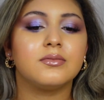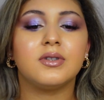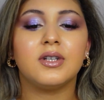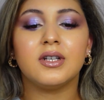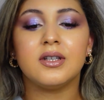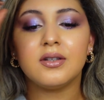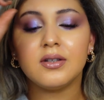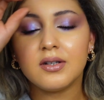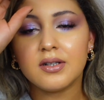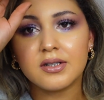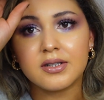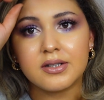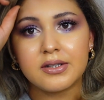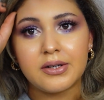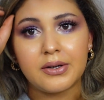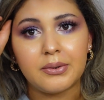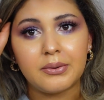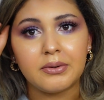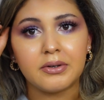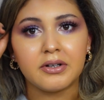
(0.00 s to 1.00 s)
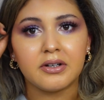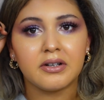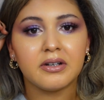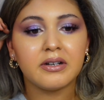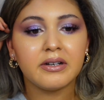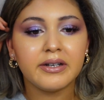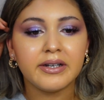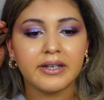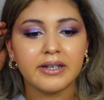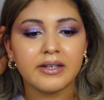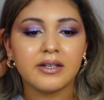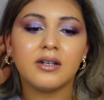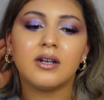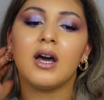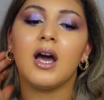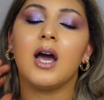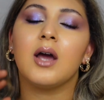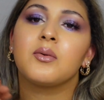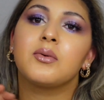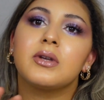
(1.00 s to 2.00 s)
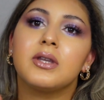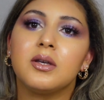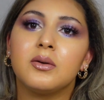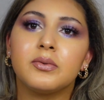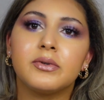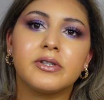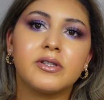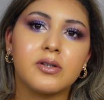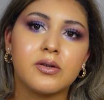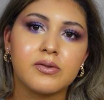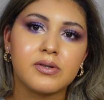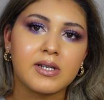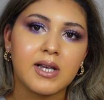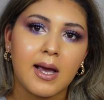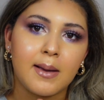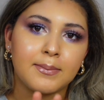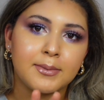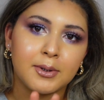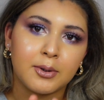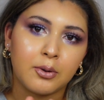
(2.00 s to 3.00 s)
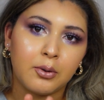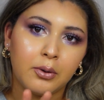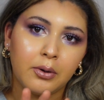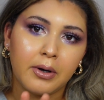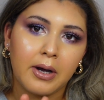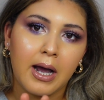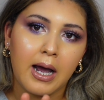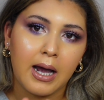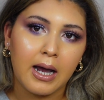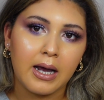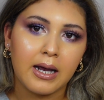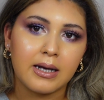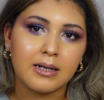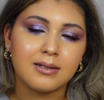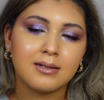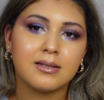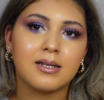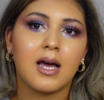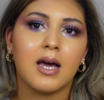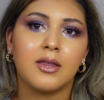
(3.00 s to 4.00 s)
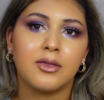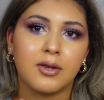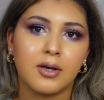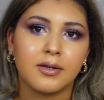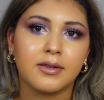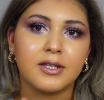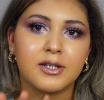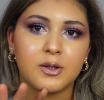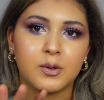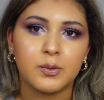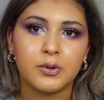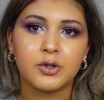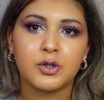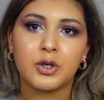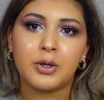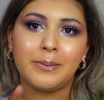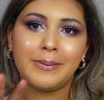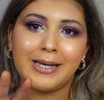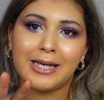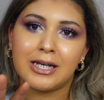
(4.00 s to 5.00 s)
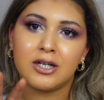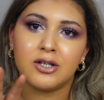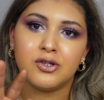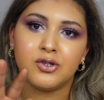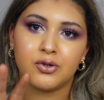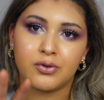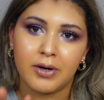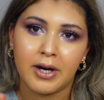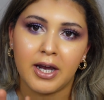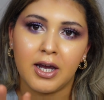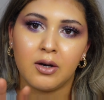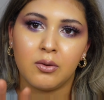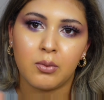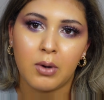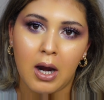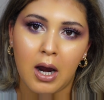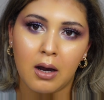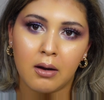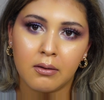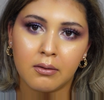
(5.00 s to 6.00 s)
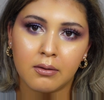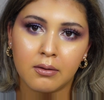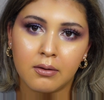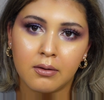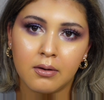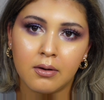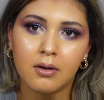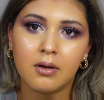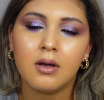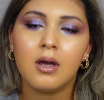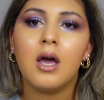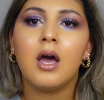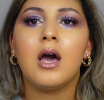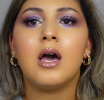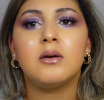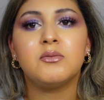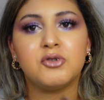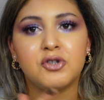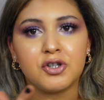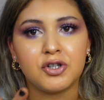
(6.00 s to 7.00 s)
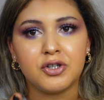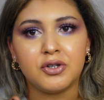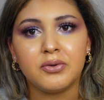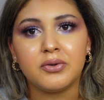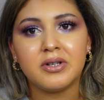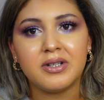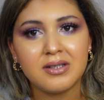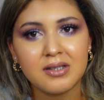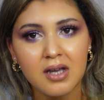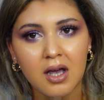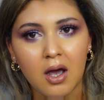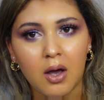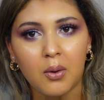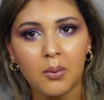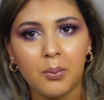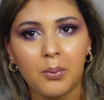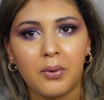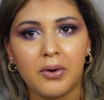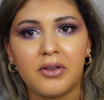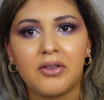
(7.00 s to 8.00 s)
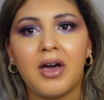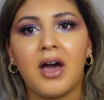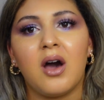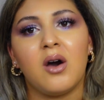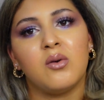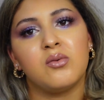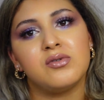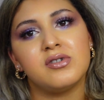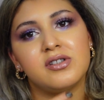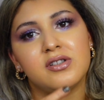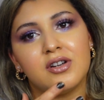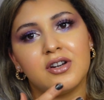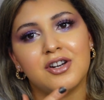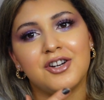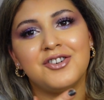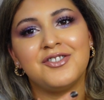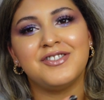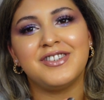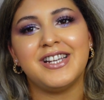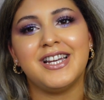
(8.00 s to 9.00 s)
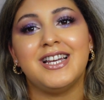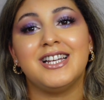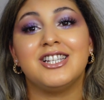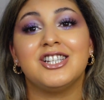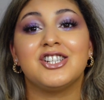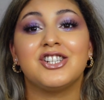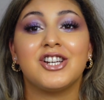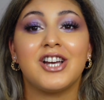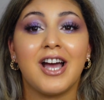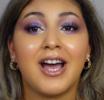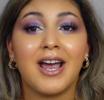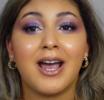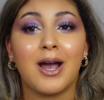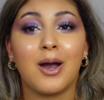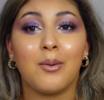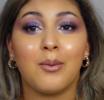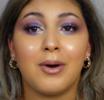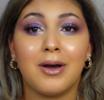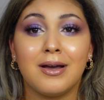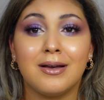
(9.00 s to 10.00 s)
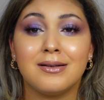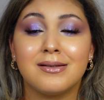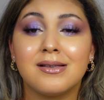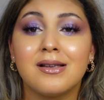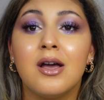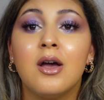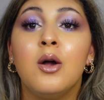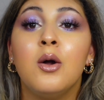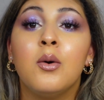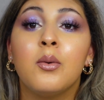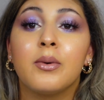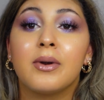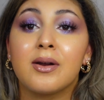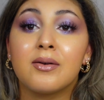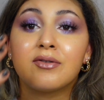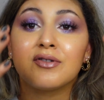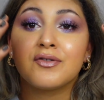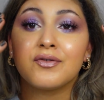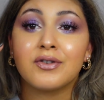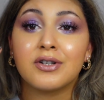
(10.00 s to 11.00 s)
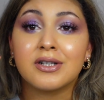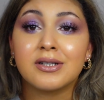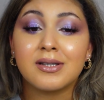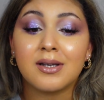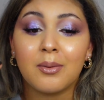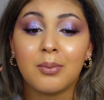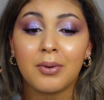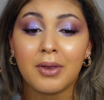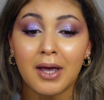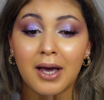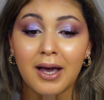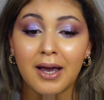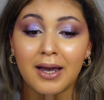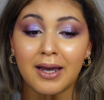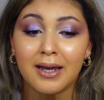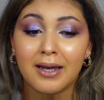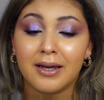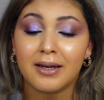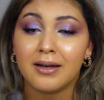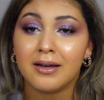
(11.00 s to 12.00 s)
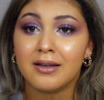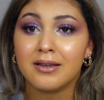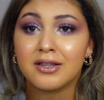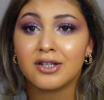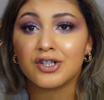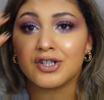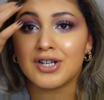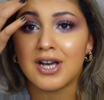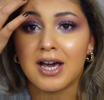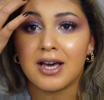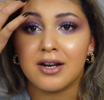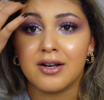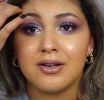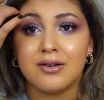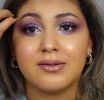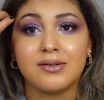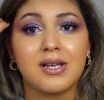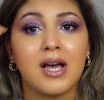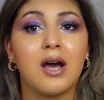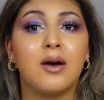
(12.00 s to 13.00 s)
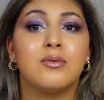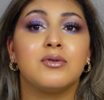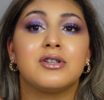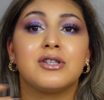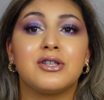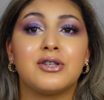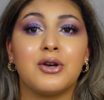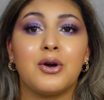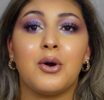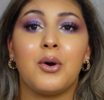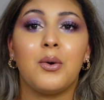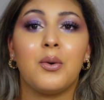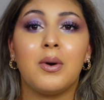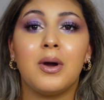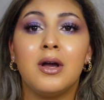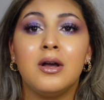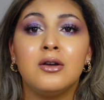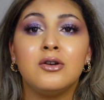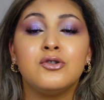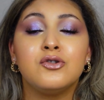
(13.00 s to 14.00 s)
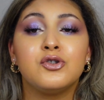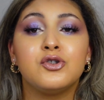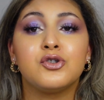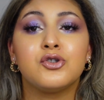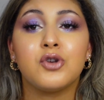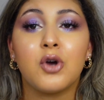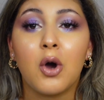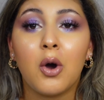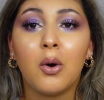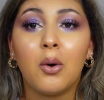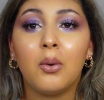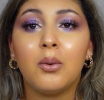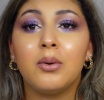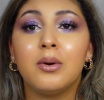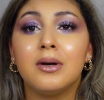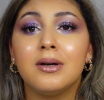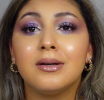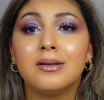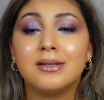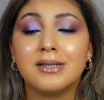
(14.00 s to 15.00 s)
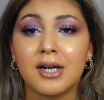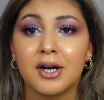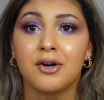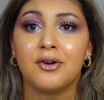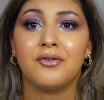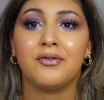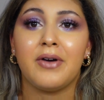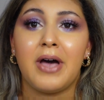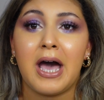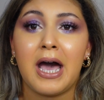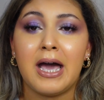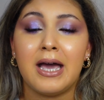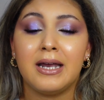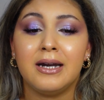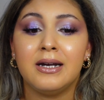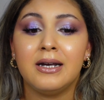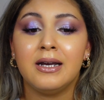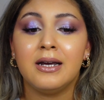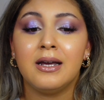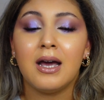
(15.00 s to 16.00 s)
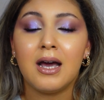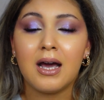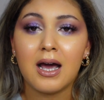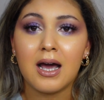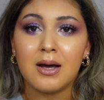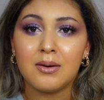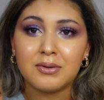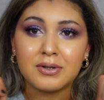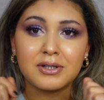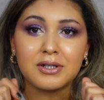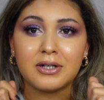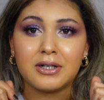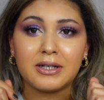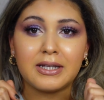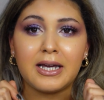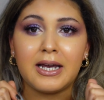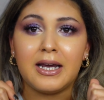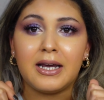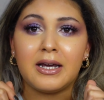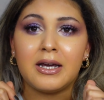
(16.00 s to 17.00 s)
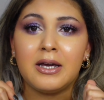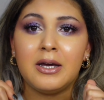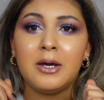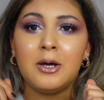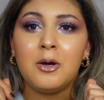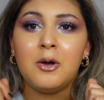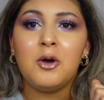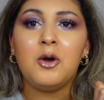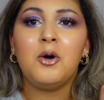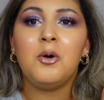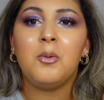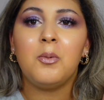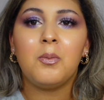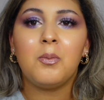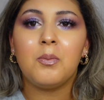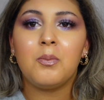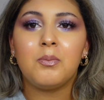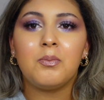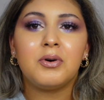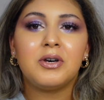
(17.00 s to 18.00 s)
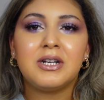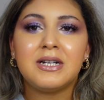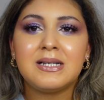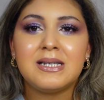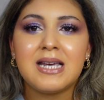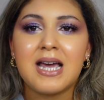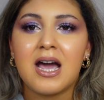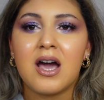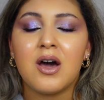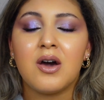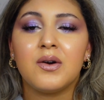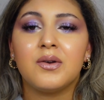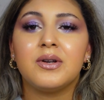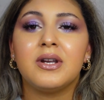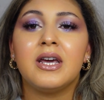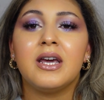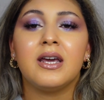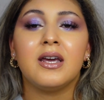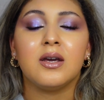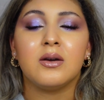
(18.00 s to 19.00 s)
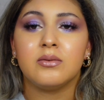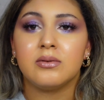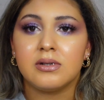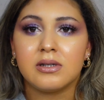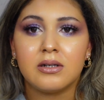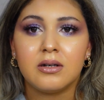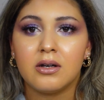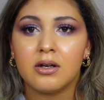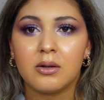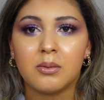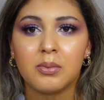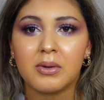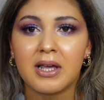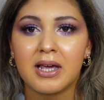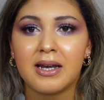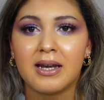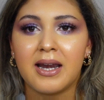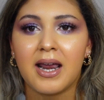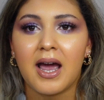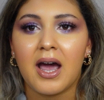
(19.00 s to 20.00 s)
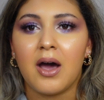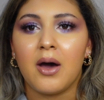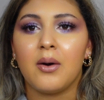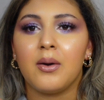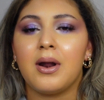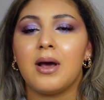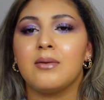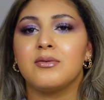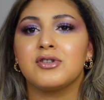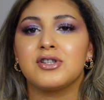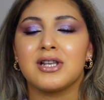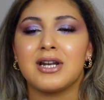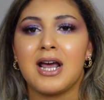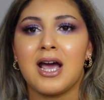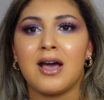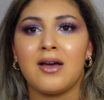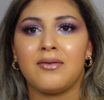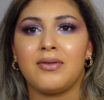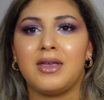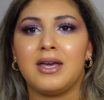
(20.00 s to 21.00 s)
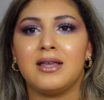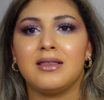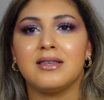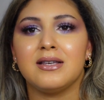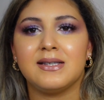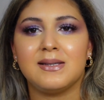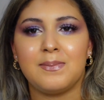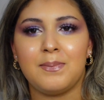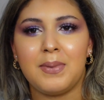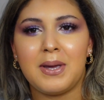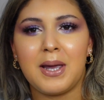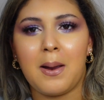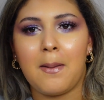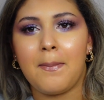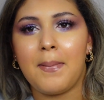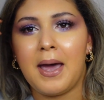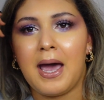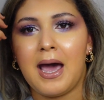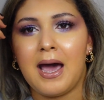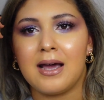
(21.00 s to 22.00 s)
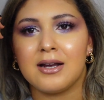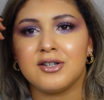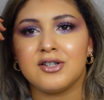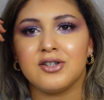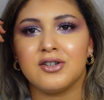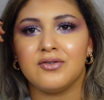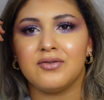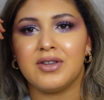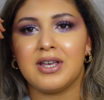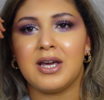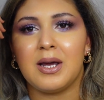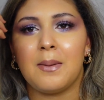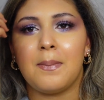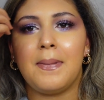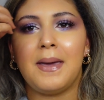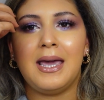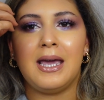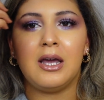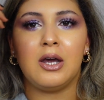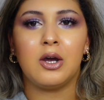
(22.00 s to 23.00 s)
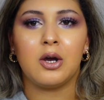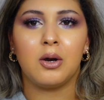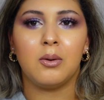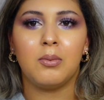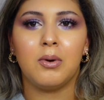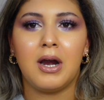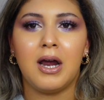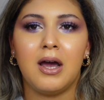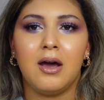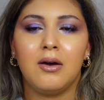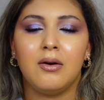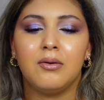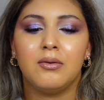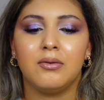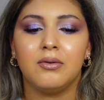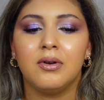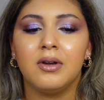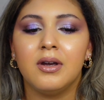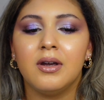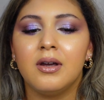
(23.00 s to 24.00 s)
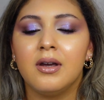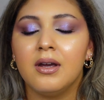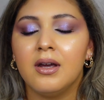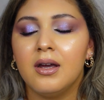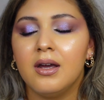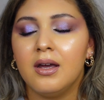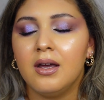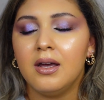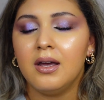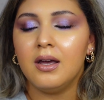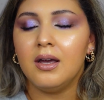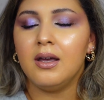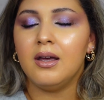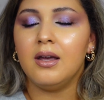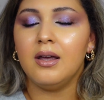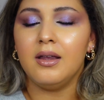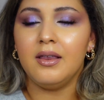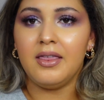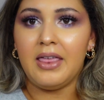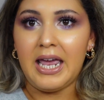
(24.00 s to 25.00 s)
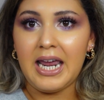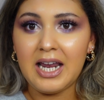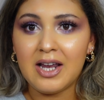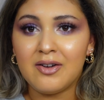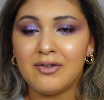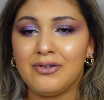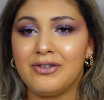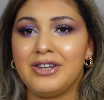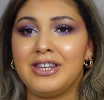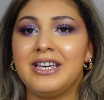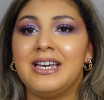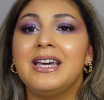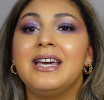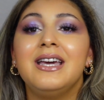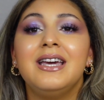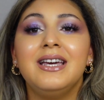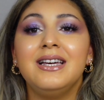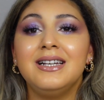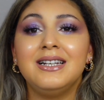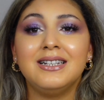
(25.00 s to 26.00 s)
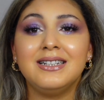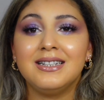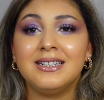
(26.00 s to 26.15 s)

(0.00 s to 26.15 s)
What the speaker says: It looks so good. I really was so skeptical, guys. I thought this was going to be a train wreck. I'm sure you could tell with how reserved and shy I was when I was first applying the shadows. I was so terrified I was going to like put it down. It wasn't going to blend out. I was going to have like this big patch of like pink or brown. Thankfully,